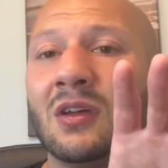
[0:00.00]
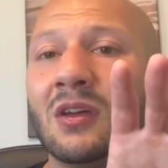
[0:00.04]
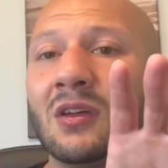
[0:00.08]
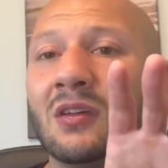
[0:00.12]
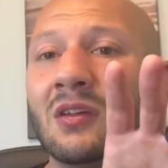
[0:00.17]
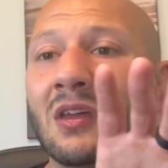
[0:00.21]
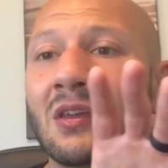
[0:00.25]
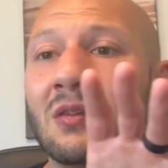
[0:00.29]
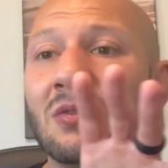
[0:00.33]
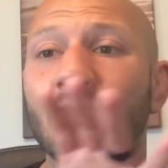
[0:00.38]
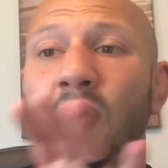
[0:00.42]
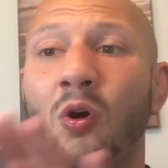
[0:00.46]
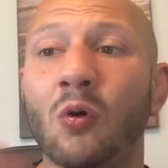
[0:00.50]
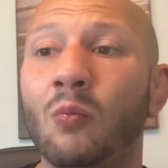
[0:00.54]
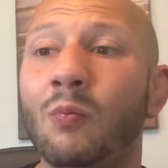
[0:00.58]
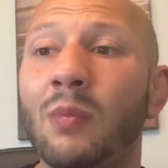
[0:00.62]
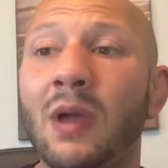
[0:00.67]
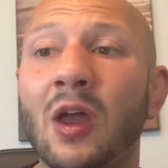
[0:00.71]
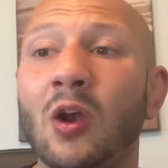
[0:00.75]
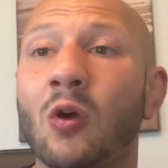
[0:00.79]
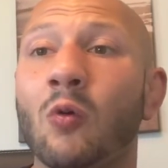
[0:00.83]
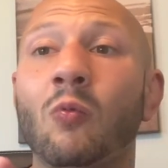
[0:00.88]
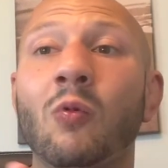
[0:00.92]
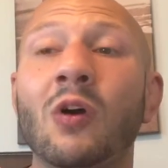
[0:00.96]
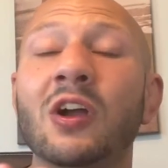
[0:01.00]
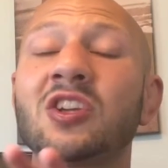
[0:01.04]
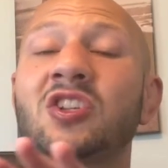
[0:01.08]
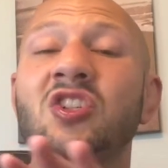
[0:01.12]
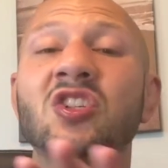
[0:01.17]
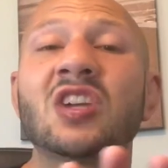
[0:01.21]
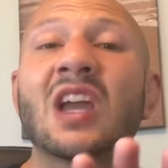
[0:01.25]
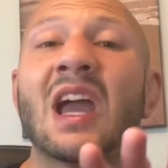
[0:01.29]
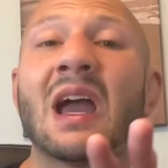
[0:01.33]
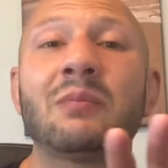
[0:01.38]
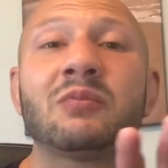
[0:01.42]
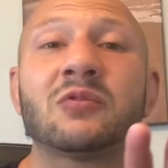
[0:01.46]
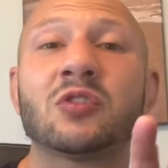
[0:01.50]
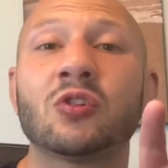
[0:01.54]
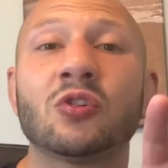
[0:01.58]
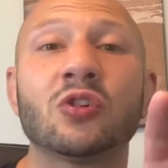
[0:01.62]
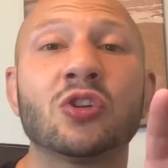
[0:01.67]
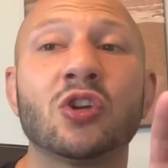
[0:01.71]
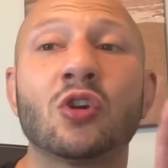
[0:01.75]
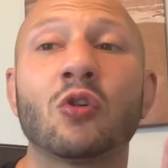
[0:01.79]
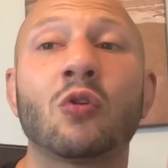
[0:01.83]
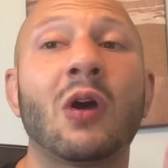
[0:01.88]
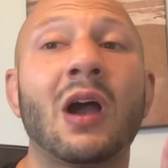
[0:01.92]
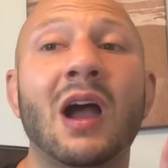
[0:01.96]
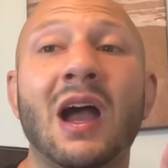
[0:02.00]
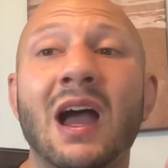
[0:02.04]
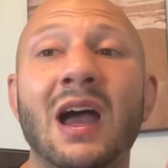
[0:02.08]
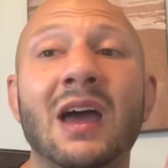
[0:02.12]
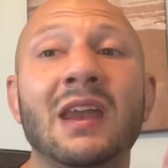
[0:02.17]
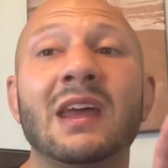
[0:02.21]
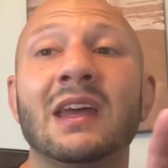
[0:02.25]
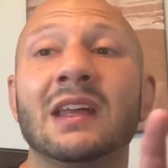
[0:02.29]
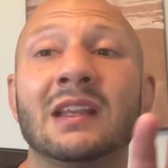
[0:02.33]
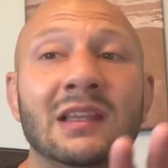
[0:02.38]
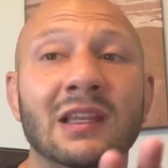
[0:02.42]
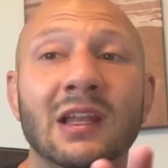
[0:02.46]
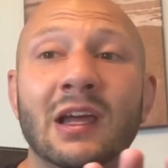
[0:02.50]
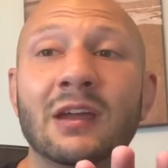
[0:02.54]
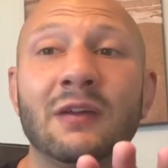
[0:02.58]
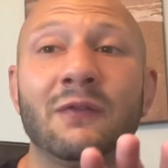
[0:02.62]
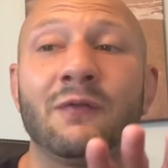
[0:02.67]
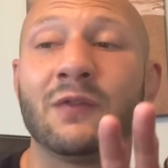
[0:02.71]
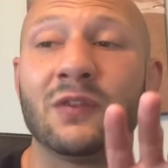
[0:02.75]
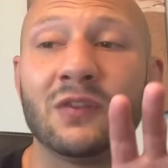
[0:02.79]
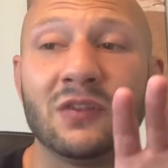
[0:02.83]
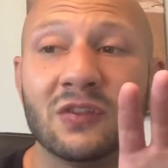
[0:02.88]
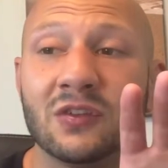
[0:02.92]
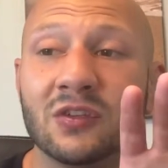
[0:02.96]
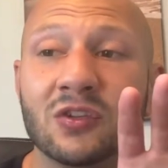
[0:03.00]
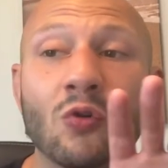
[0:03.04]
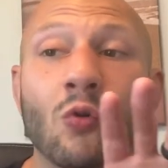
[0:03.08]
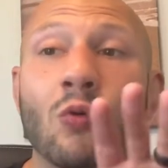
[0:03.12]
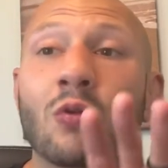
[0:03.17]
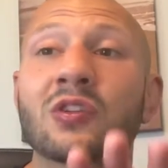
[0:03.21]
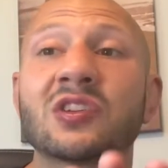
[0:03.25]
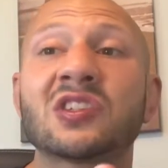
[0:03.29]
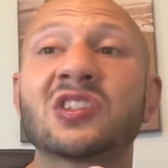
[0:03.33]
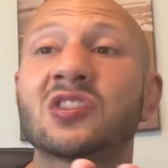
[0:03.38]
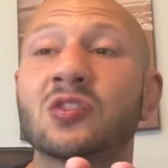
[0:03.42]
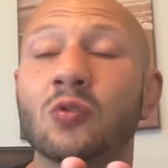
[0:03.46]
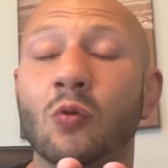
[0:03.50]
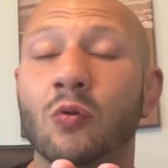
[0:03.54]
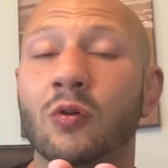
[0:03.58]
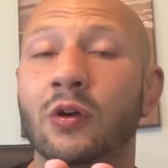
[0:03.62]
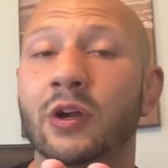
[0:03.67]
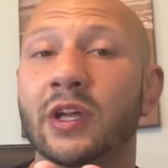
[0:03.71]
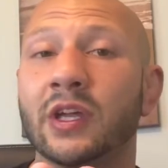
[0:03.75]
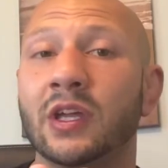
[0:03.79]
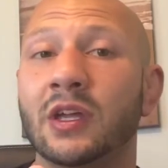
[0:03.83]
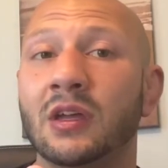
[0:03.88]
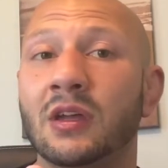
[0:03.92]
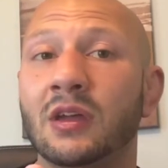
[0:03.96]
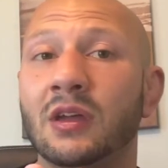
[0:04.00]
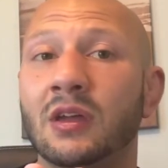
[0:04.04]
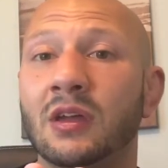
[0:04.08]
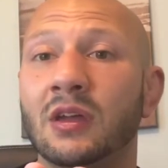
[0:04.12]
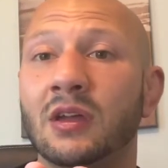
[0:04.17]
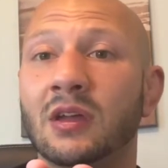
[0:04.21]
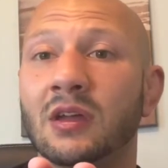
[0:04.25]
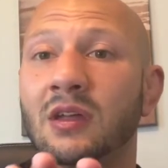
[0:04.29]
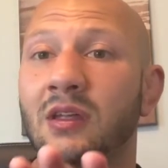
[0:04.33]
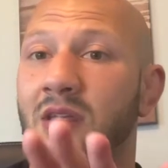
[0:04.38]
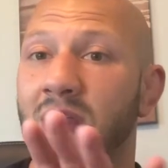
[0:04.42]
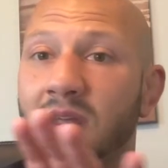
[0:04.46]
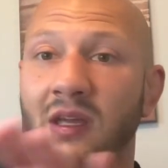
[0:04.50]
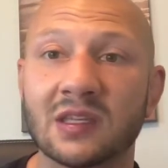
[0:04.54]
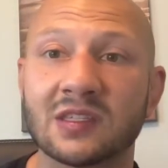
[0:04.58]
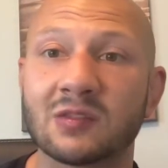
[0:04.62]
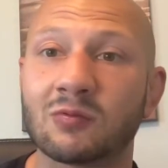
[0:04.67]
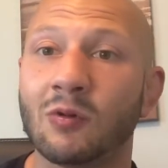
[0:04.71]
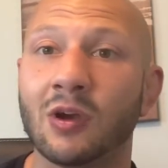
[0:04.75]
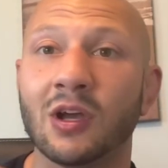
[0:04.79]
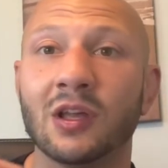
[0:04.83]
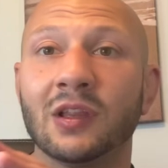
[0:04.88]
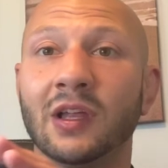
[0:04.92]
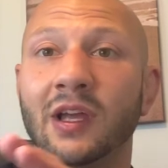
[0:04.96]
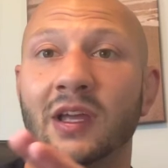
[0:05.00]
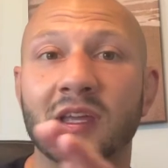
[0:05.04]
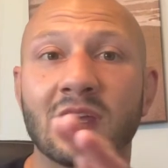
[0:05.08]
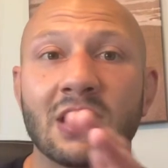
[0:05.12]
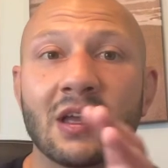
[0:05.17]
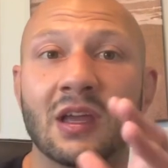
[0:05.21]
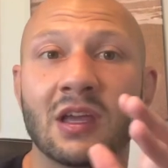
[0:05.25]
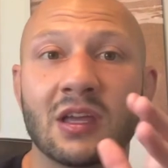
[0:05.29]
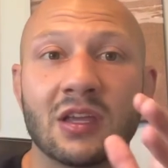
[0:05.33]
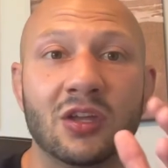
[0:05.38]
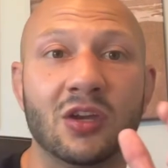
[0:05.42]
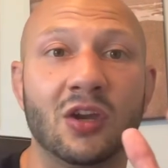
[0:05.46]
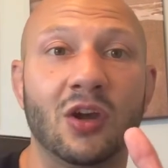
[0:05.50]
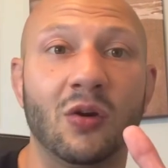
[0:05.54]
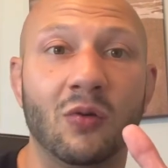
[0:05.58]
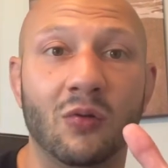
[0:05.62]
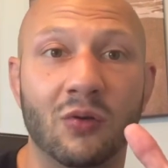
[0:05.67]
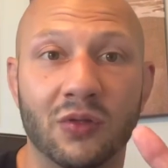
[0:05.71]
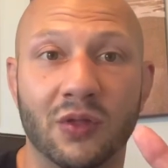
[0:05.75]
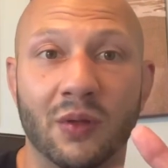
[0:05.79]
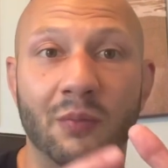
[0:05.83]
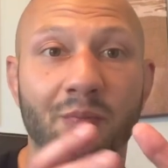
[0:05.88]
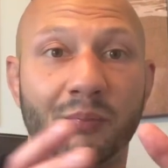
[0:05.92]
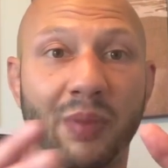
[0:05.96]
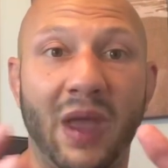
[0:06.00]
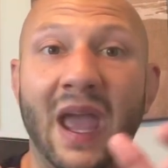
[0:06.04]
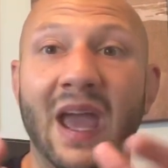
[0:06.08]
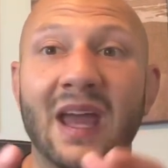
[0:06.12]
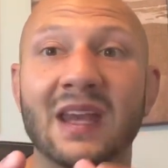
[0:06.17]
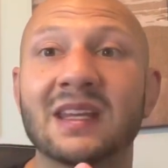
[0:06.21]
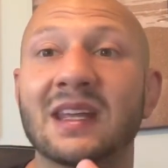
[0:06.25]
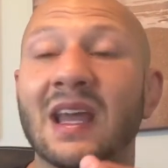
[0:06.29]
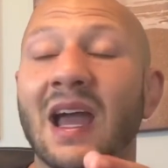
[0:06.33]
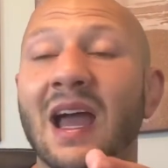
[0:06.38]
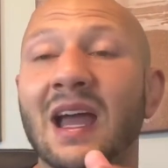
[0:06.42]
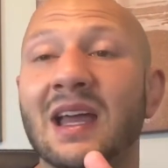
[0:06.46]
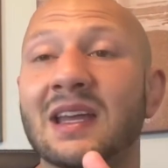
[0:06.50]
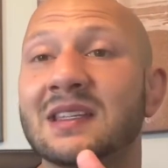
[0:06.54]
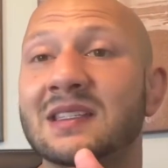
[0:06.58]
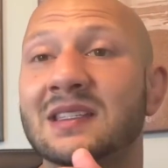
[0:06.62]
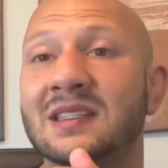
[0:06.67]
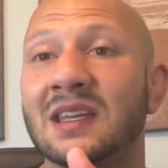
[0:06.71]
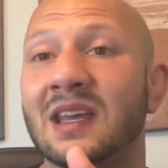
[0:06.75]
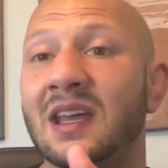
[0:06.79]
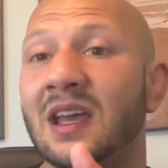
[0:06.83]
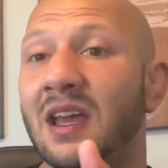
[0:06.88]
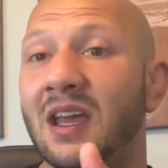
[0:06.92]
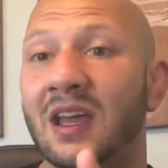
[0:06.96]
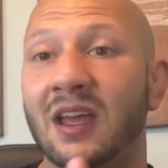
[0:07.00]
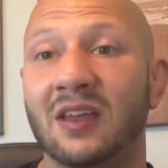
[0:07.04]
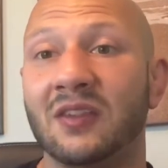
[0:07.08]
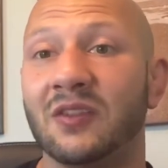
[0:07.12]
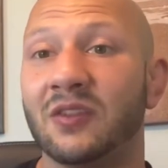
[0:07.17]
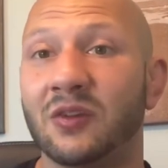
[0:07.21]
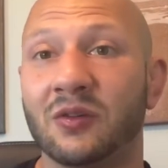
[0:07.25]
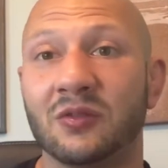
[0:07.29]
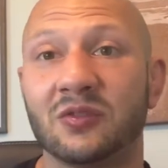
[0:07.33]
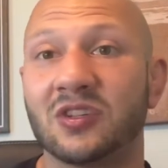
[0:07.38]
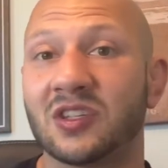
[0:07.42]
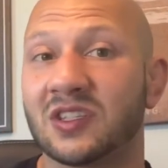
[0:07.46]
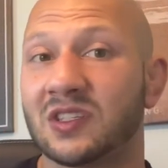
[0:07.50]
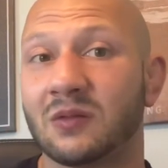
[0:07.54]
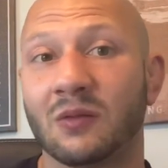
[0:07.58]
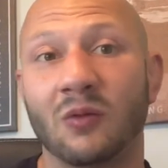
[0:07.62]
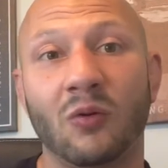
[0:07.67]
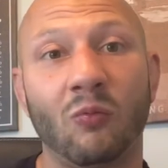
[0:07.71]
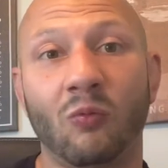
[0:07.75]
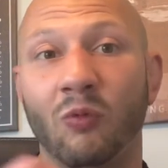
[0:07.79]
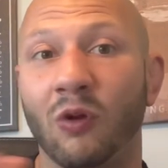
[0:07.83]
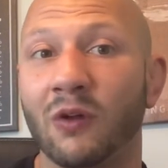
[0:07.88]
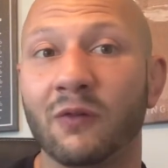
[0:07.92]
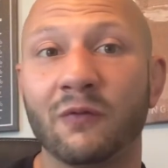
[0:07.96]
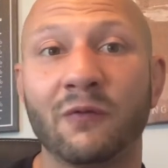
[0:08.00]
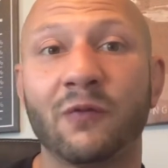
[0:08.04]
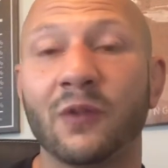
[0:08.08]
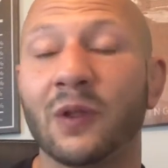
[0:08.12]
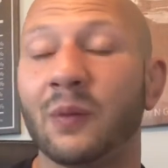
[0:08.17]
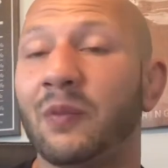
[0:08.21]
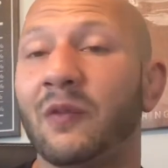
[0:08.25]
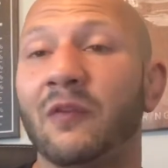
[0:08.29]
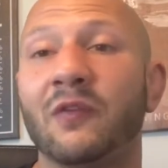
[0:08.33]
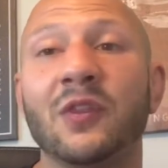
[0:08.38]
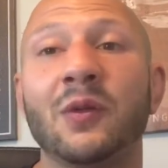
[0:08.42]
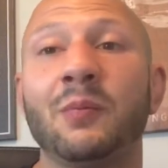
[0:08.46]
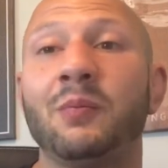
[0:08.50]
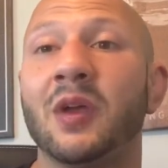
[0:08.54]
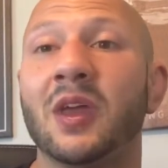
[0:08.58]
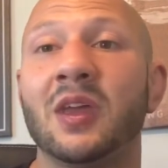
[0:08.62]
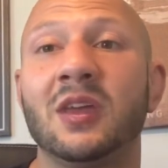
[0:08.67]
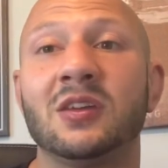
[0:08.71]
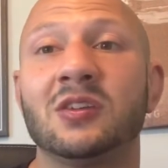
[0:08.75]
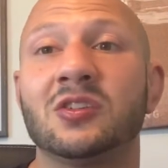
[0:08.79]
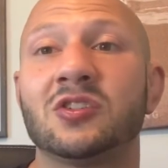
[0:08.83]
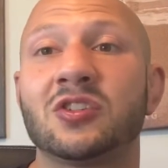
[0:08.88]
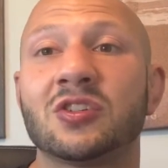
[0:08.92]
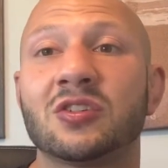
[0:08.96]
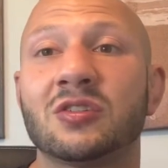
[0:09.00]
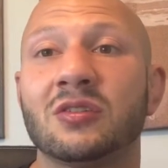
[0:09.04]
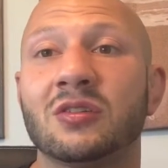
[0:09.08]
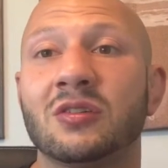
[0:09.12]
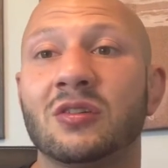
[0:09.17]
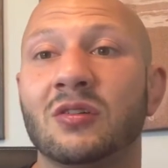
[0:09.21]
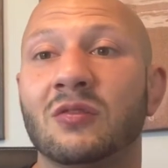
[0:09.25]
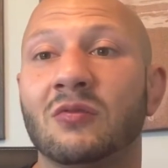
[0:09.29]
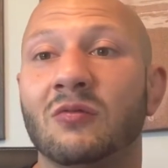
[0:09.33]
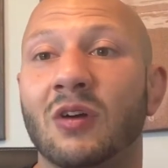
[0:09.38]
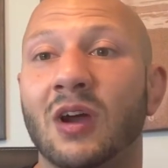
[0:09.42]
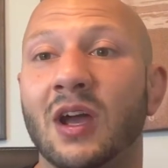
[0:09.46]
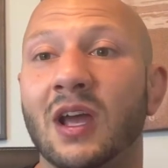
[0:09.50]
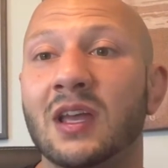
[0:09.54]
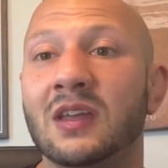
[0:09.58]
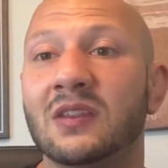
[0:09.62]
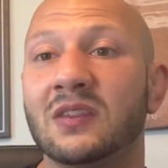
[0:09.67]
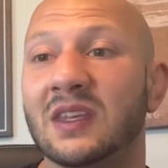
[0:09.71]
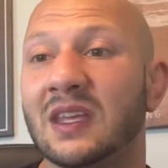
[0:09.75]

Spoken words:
And no matter what chapter you're on at life in your story, guess what? Like, you know, the bad guys, they're just one flip of the page, right?